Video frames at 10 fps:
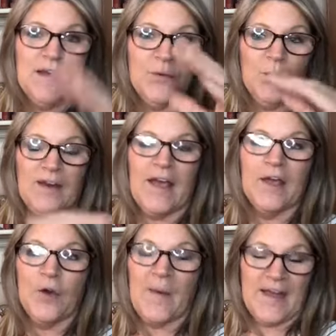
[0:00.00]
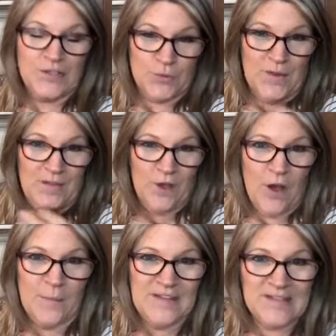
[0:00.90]
when I go back to read the
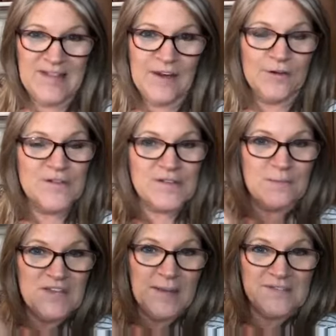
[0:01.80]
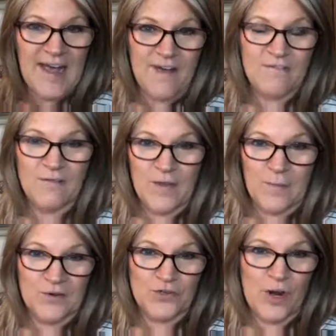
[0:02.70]
comments later, sometimes half of them
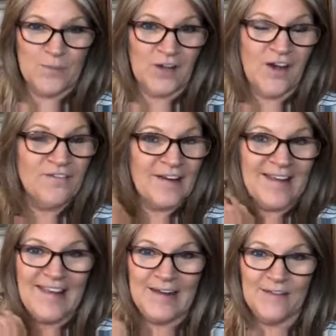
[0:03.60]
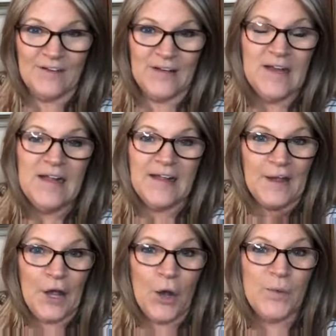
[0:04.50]
are dropped off and I can't even,
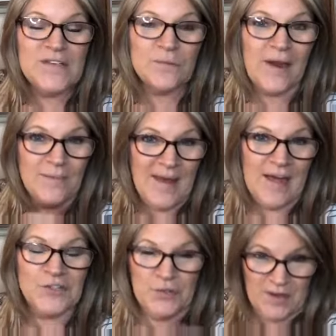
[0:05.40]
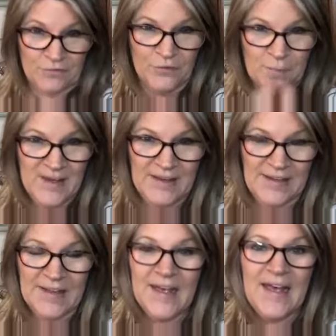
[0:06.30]
like I always write back to
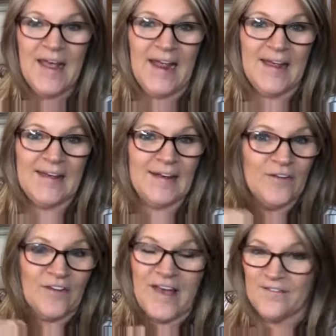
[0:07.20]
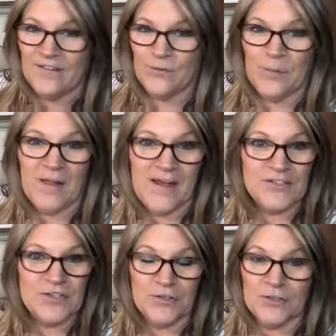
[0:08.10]
everybody. And if I haven't replied
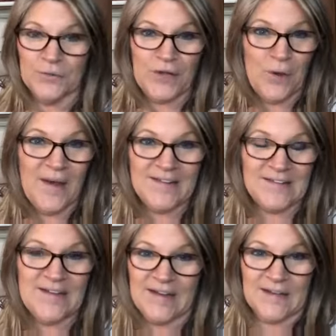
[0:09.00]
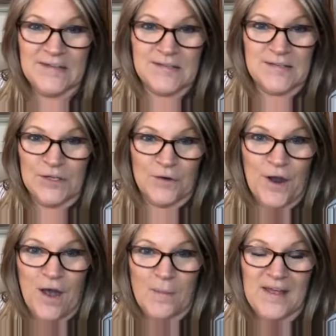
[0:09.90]
to you, you'll know I did not get to see your
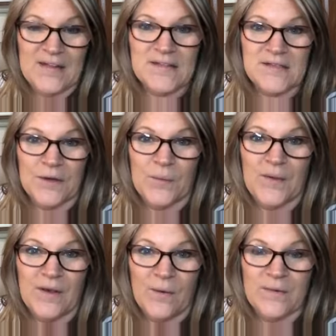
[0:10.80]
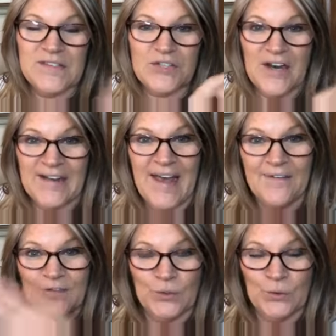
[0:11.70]
comments. So we always try to
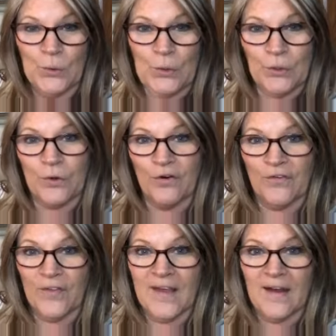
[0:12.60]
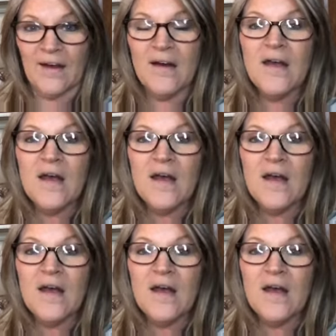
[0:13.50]
have you order over there.